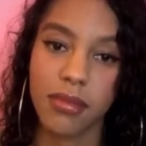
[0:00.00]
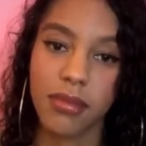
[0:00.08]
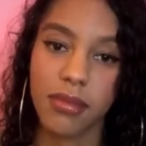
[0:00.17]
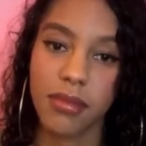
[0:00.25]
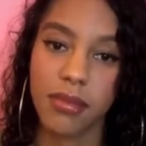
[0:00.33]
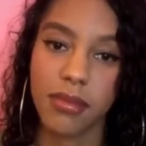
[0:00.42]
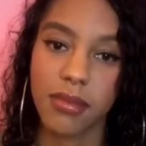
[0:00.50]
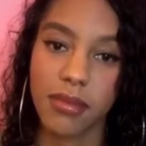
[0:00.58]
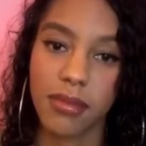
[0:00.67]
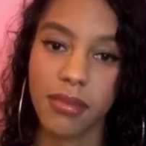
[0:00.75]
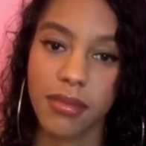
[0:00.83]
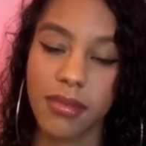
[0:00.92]

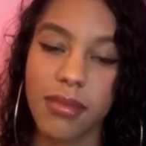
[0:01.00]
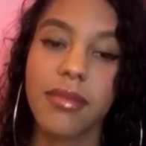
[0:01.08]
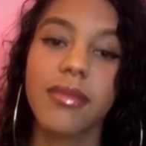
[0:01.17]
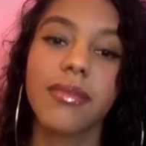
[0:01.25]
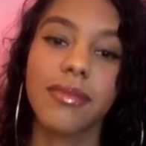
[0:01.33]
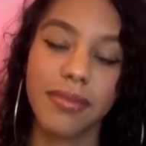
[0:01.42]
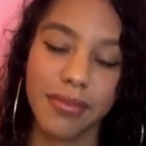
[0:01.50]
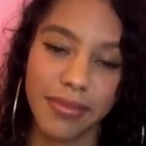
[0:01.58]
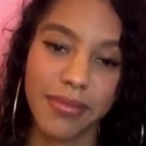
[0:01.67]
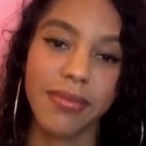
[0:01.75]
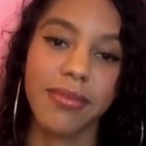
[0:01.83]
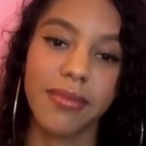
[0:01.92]

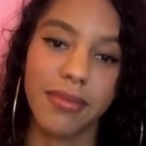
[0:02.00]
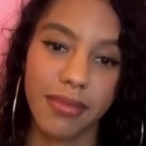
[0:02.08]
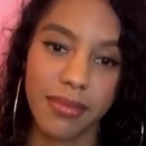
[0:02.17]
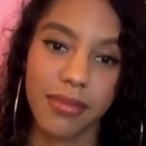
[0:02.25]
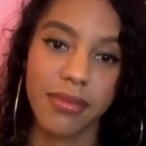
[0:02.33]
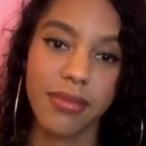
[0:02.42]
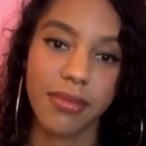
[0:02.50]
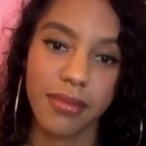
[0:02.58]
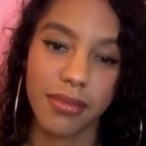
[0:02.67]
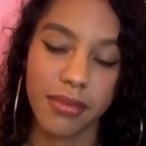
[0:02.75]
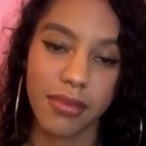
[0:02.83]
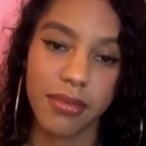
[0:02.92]

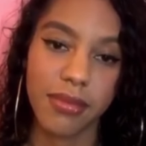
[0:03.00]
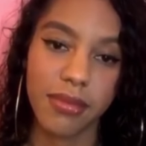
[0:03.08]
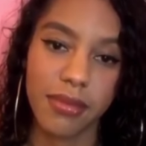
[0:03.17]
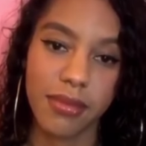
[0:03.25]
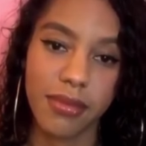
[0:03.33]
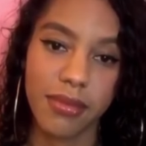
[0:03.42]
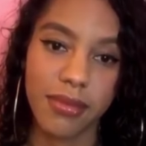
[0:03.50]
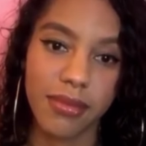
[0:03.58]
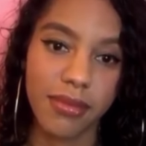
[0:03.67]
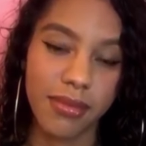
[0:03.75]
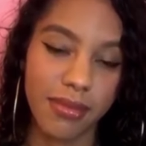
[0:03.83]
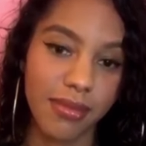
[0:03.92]

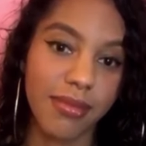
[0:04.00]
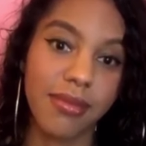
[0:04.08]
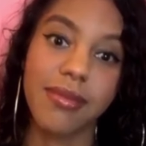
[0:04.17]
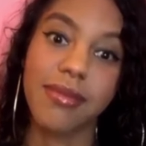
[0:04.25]
This person isn't speaking.